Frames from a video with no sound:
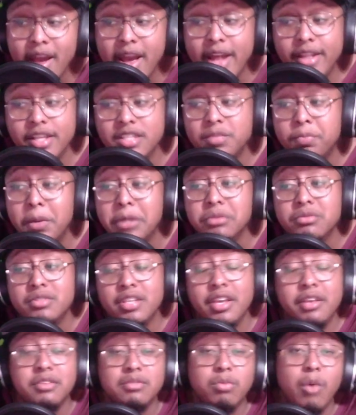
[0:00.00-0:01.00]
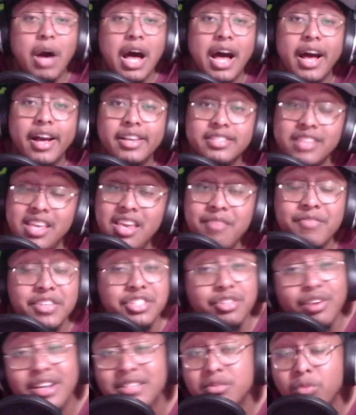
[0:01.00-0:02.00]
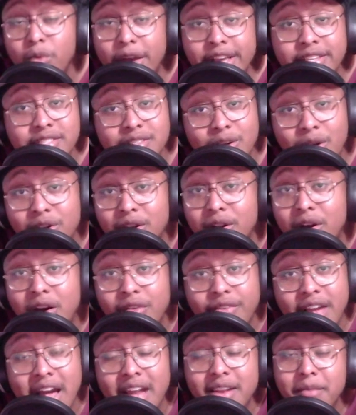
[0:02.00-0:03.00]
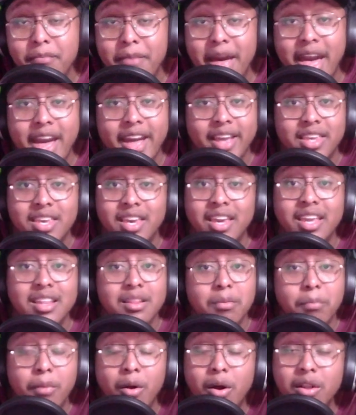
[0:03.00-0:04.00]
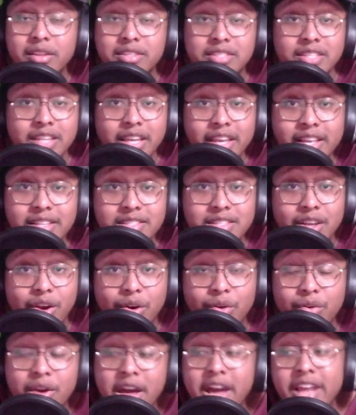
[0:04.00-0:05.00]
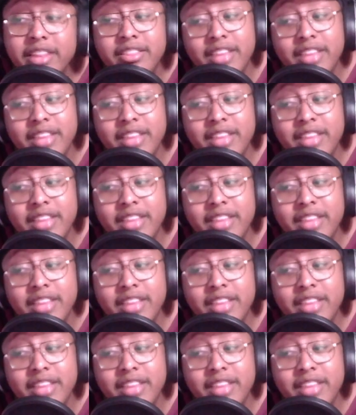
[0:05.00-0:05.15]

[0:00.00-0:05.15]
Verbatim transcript: And then special teams wise, even Tress Way started off kind of bad, kicking the ball into the end zone.